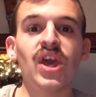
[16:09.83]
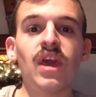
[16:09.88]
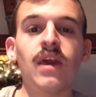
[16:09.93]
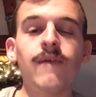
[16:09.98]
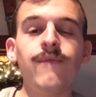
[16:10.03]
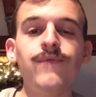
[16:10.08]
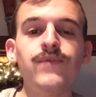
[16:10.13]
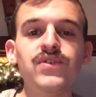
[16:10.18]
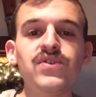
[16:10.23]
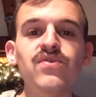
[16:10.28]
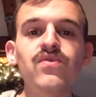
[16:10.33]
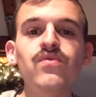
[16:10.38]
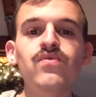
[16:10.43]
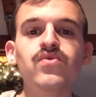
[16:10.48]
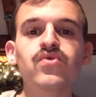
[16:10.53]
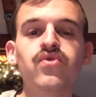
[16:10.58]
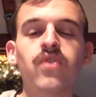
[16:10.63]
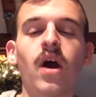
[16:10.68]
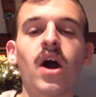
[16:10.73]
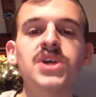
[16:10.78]
If
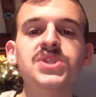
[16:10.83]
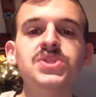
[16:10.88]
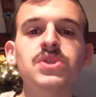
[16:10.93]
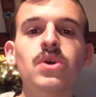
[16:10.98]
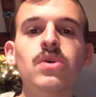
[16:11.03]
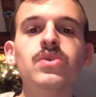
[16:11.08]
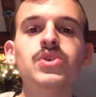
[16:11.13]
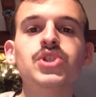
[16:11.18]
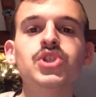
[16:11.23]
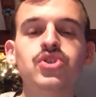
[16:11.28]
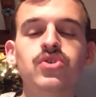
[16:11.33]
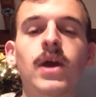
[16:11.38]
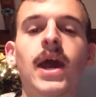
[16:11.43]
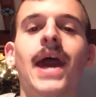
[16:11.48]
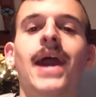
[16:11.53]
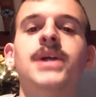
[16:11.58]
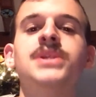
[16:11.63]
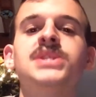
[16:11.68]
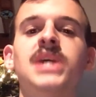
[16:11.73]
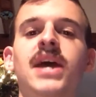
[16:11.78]
you cross those
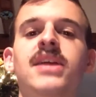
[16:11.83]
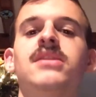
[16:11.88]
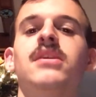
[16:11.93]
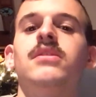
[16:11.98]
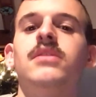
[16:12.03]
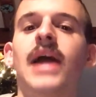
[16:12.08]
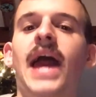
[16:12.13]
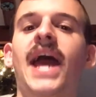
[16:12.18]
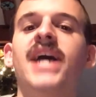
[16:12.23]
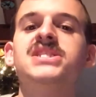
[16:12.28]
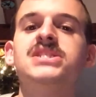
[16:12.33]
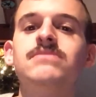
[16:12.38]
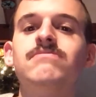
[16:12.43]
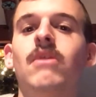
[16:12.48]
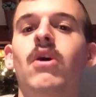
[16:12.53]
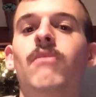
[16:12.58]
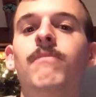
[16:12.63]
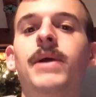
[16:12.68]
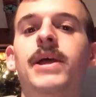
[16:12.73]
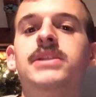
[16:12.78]
tracks at the last
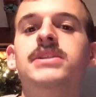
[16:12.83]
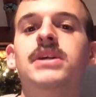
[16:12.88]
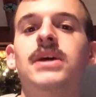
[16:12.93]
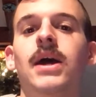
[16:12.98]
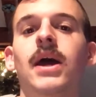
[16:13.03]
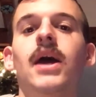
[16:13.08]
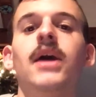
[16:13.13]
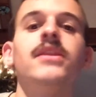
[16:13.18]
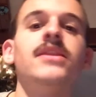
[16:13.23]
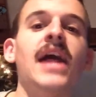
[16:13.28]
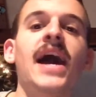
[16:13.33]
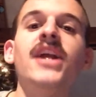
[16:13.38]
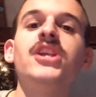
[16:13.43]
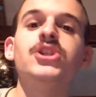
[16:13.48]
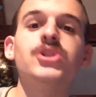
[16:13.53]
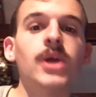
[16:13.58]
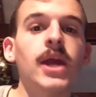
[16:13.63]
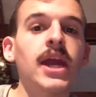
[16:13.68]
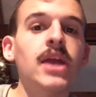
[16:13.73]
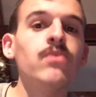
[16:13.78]
moment, that
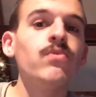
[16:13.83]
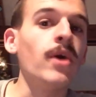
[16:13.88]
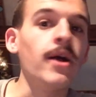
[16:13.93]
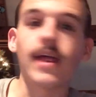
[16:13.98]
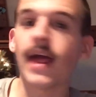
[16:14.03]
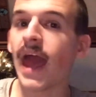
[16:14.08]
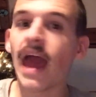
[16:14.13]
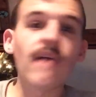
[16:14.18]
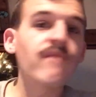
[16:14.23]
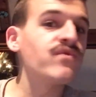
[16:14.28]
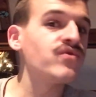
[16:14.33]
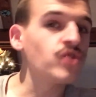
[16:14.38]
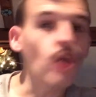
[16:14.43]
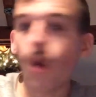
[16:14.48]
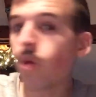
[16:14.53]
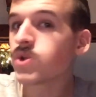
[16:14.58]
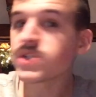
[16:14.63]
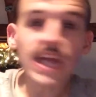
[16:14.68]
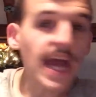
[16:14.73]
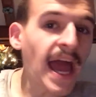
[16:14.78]
train will have
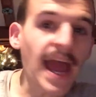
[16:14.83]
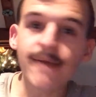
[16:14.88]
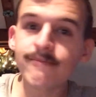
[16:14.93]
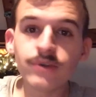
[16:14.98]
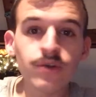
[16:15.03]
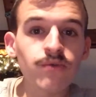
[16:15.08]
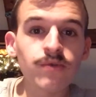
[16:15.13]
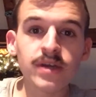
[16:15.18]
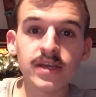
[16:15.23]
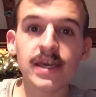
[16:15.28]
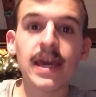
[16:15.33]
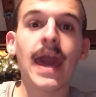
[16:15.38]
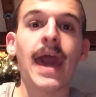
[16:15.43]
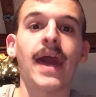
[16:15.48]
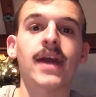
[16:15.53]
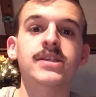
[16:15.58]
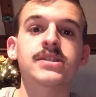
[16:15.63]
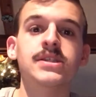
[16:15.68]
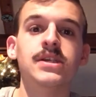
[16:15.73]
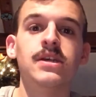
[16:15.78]
no time to
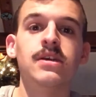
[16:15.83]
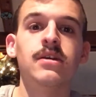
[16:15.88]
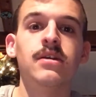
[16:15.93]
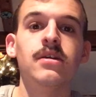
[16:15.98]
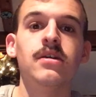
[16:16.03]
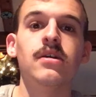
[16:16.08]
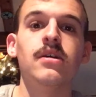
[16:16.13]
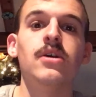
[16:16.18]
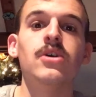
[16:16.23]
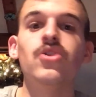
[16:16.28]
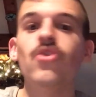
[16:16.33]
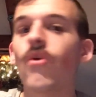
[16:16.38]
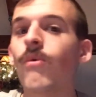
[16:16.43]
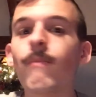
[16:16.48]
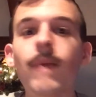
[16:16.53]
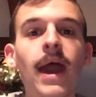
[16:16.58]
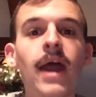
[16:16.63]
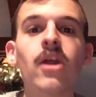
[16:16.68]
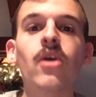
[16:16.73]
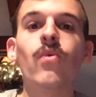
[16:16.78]
react. No
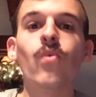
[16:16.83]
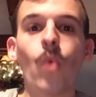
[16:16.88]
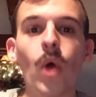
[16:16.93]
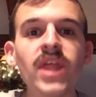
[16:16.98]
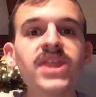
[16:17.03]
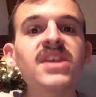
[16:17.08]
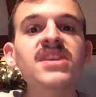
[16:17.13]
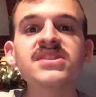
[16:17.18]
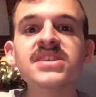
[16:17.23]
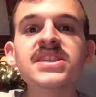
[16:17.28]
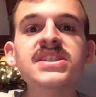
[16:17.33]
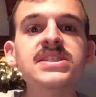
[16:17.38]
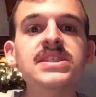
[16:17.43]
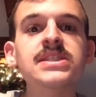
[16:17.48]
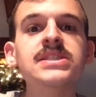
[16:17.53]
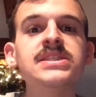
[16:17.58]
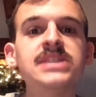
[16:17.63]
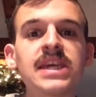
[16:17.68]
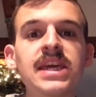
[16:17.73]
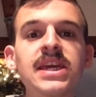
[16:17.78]
matter what the
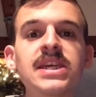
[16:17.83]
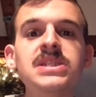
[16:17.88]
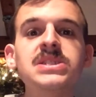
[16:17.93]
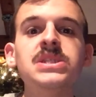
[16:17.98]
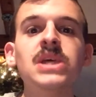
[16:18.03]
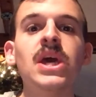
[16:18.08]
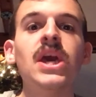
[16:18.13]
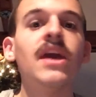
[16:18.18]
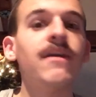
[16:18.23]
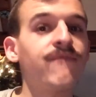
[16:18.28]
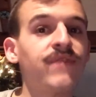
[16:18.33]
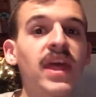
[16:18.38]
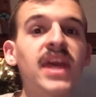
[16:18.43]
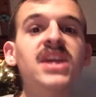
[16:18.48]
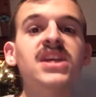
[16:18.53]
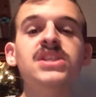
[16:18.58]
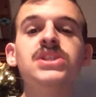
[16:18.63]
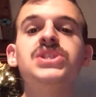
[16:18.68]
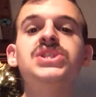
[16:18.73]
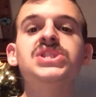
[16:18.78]
distance is, if they
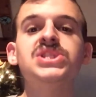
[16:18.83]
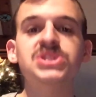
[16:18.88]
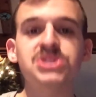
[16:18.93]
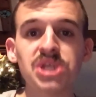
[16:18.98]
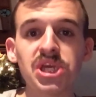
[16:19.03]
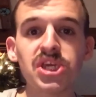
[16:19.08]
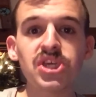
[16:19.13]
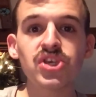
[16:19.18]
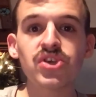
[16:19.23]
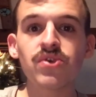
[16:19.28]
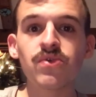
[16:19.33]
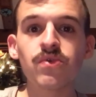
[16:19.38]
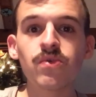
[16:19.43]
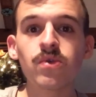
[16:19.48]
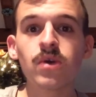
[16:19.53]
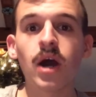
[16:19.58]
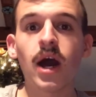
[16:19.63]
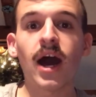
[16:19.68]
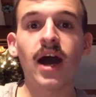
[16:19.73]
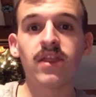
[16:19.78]
can see you
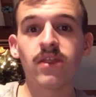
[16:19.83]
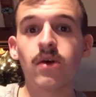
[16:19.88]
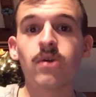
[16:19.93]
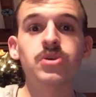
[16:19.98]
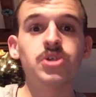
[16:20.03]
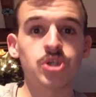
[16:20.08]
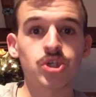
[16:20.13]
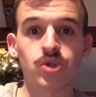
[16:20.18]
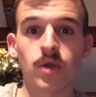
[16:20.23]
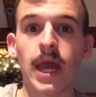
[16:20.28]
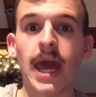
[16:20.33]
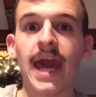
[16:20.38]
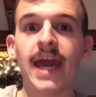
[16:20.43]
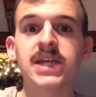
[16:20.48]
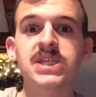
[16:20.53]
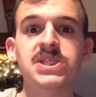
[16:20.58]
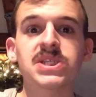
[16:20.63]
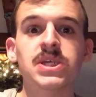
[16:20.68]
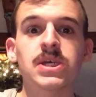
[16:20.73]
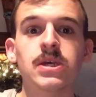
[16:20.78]
on those
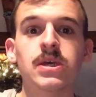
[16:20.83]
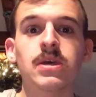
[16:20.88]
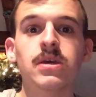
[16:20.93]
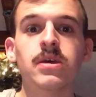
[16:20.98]
tracks,